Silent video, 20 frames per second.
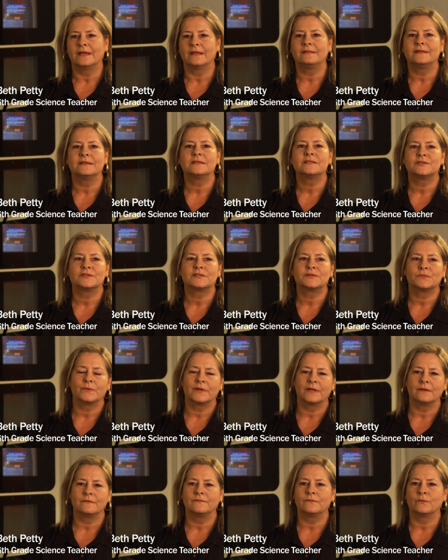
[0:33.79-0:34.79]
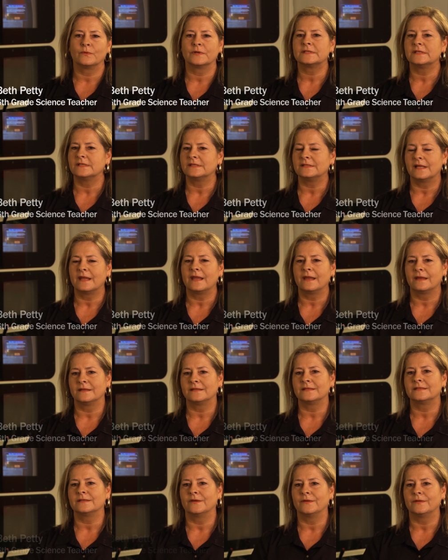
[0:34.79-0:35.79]
And this just reinforces the
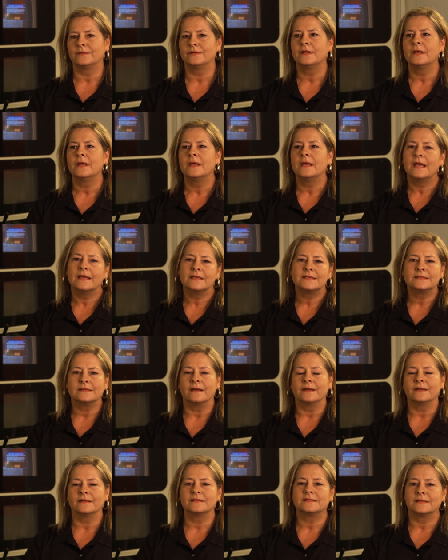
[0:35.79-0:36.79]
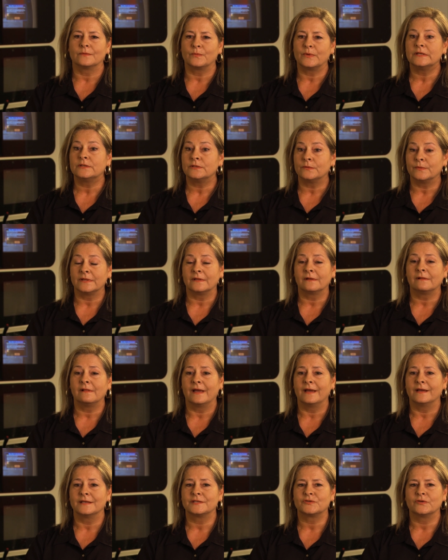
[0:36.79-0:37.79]
hands on science that we do in the
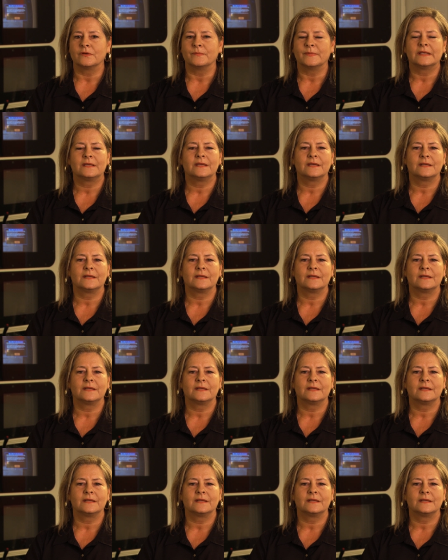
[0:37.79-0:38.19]
classroom. And the